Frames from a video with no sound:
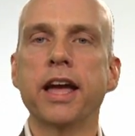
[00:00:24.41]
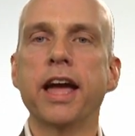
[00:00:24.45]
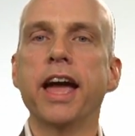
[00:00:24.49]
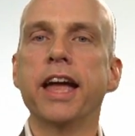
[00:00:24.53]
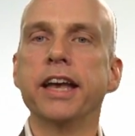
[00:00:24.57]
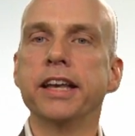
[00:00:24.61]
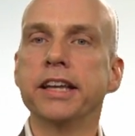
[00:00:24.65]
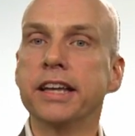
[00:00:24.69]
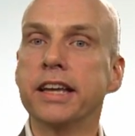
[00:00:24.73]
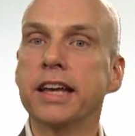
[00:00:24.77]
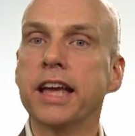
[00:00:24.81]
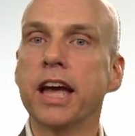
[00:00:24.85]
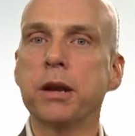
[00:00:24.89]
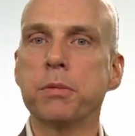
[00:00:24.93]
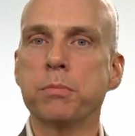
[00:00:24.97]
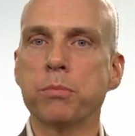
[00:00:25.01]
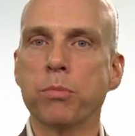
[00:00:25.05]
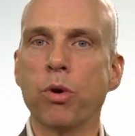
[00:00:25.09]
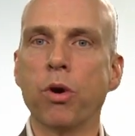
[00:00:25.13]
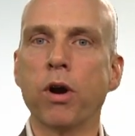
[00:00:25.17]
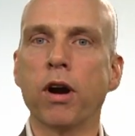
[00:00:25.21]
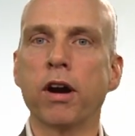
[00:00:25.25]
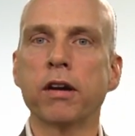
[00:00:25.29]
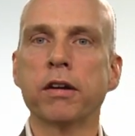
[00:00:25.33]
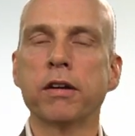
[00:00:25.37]
and get
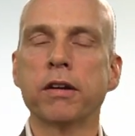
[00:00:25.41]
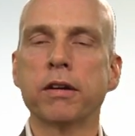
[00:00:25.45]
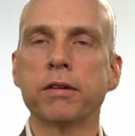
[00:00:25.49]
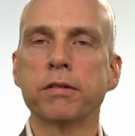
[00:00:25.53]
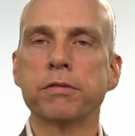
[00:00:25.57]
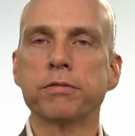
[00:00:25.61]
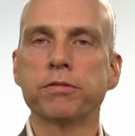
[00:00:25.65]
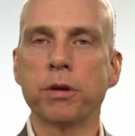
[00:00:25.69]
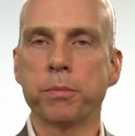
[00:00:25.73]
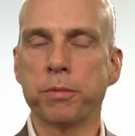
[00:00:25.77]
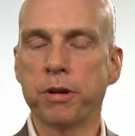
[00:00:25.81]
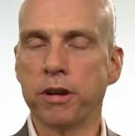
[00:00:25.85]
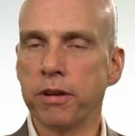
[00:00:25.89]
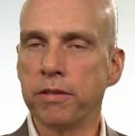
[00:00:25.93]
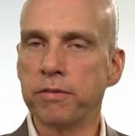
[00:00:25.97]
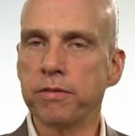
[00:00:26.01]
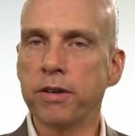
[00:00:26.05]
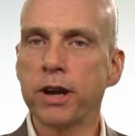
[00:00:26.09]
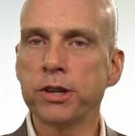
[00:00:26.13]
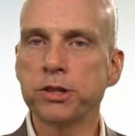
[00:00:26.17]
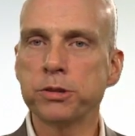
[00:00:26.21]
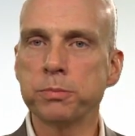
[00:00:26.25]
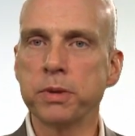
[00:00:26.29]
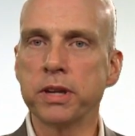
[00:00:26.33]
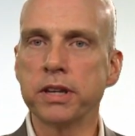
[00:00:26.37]
more from your
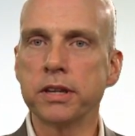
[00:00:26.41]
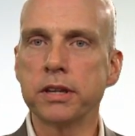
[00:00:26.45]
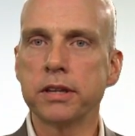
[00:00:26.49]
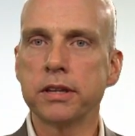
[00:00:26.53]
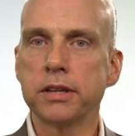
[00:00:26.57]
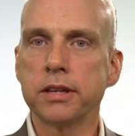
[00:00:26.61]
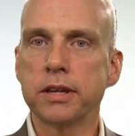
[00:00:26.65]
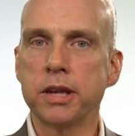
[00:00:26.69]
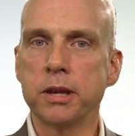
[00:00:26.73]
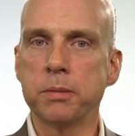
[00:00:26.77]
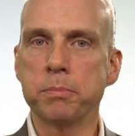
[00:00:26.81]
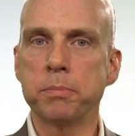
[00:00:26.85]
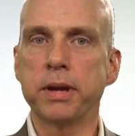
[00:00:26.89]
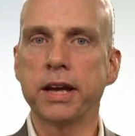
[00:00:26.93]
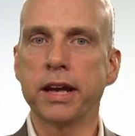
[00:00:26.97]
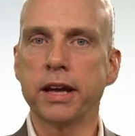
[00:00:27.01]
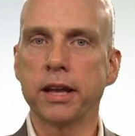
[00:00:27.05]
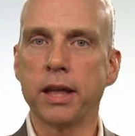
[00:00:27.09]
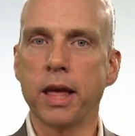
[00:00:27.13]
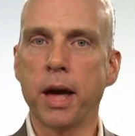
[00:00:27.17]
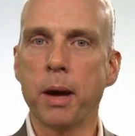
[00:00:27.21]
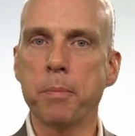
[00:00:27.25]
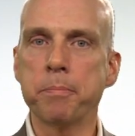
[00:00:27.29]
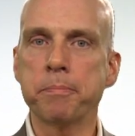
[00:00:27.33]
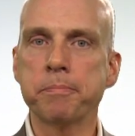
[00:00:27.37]
investment in
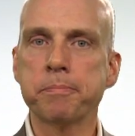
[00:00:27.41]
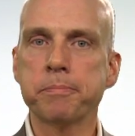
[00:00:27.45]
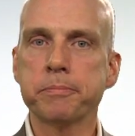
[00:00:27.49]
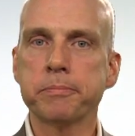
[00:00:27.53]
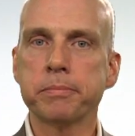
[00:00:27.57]
PLM.